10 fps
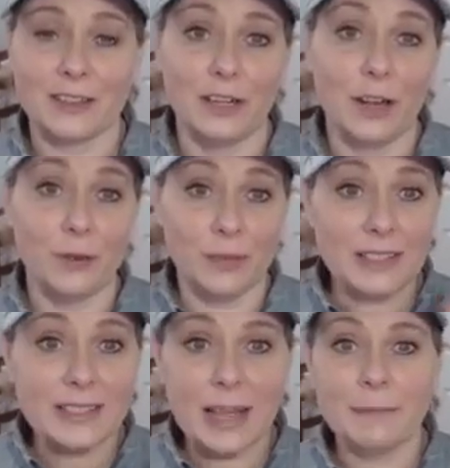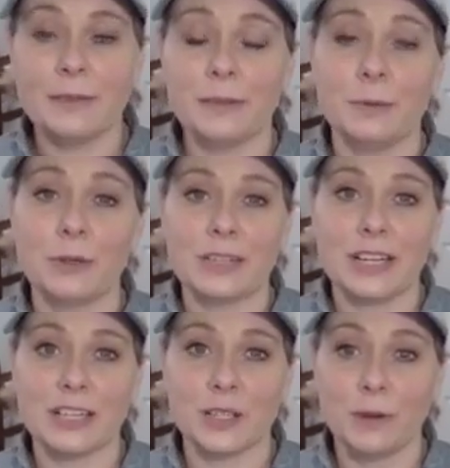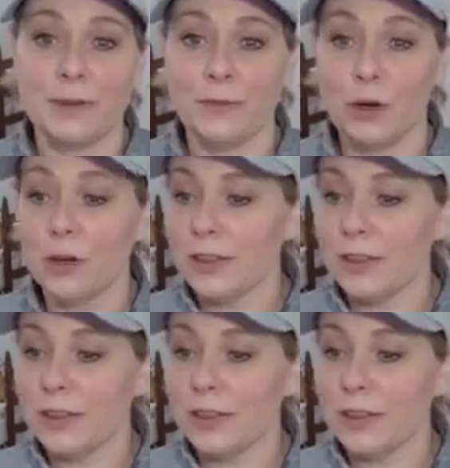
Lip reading: This time this person gets the referral,